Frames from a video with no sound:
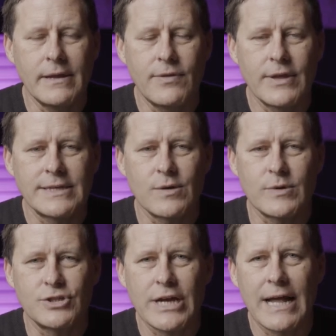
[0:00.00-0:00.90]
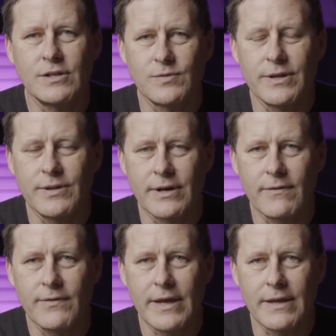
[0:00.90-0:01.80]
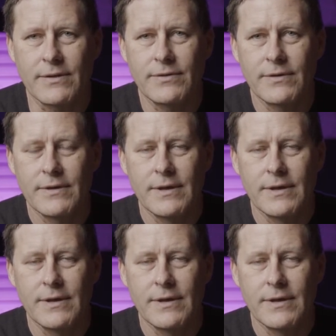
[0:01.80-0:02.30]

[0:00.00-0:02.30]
things that we challenge with in our faith,